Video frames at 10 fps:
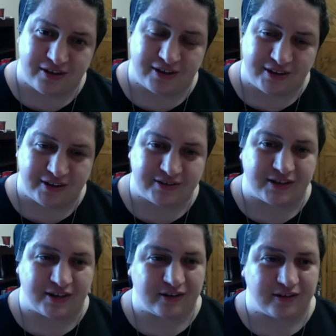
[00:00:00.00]
And he's
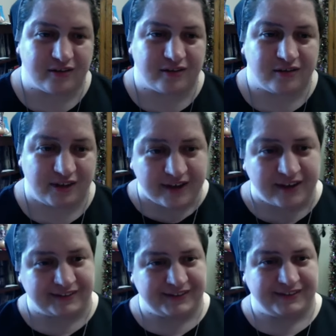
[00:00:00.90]
like,
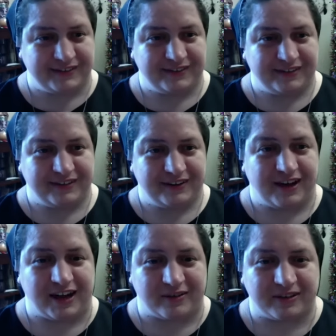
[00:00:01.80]
yes,
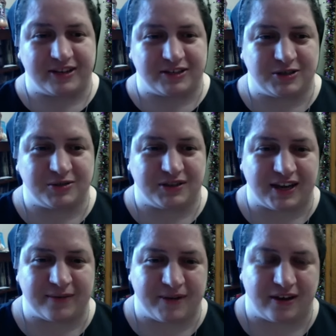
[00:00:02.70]
I really do
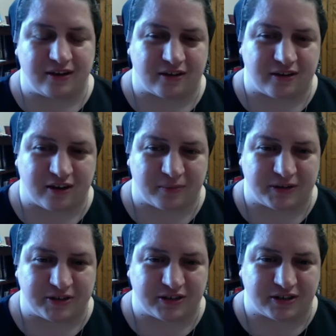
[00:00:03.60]
like being a
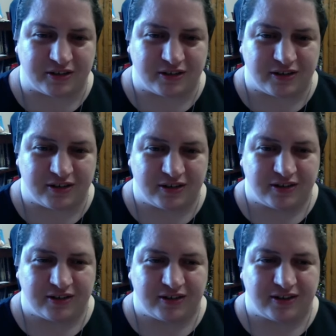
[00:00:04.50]
carpenter.
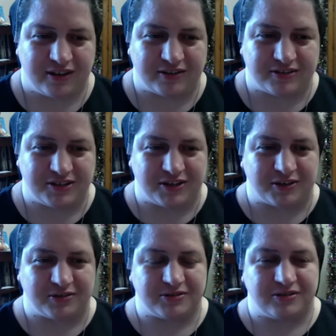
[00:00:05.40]
And she
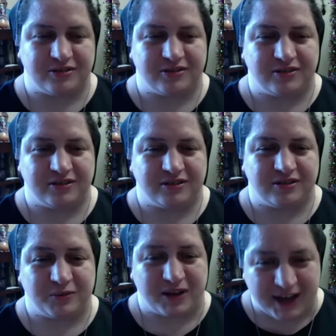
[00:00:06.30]
goes,
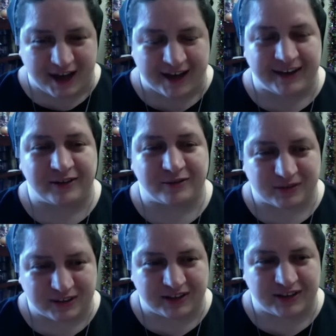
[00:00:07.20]
well, I
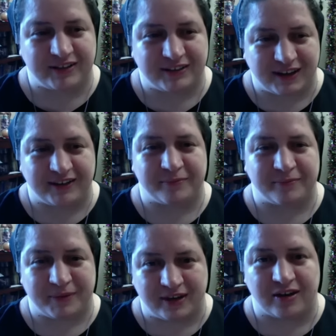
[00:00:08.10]
really like
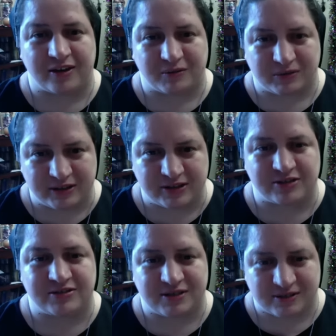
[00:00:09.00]
being a
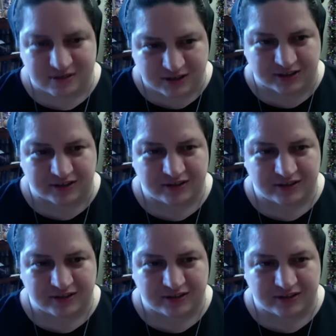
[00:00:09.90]
religious sister.